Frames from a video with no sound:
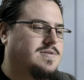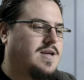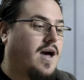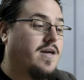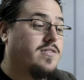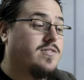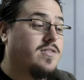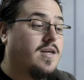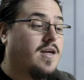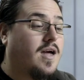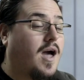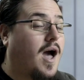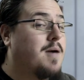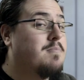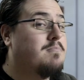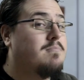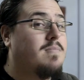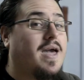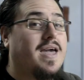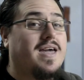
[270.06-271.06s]
I think I
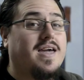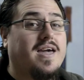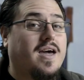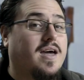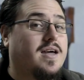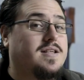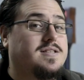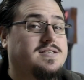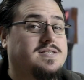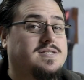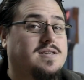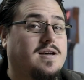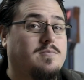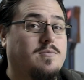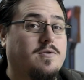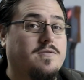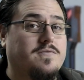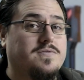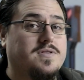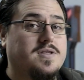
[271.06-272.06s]
may get
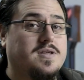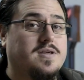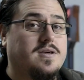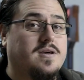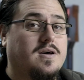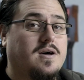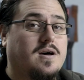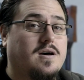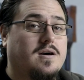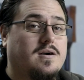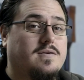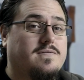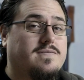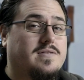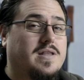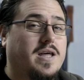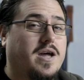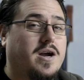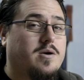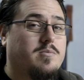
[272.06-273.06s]
some of the
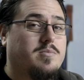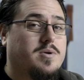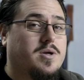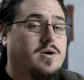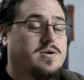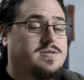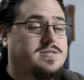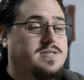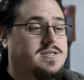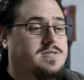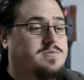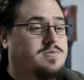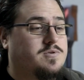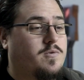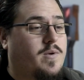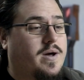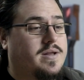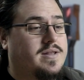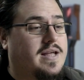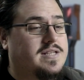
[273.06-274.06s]
flare because
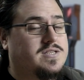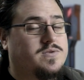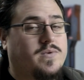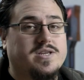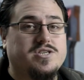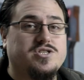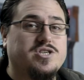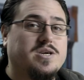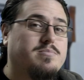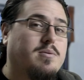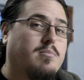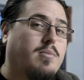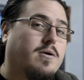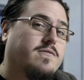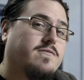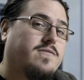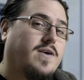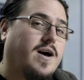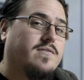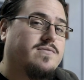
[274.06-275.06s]
that's quite cheap, about
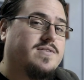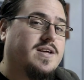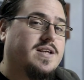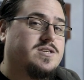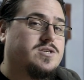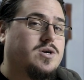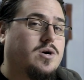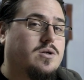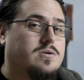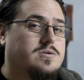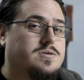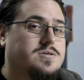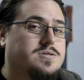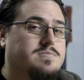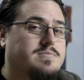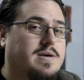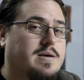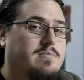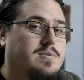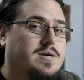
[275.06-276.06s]

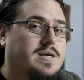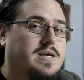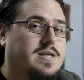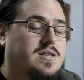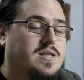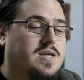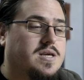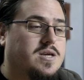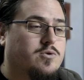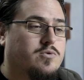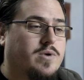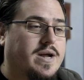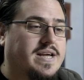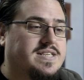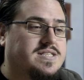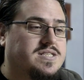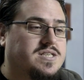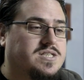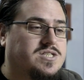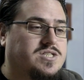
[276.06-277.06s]
$5-10. Maybe the
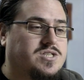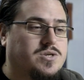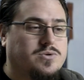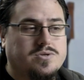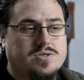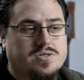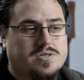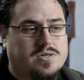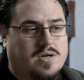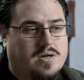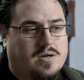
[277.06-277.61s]
racer suit.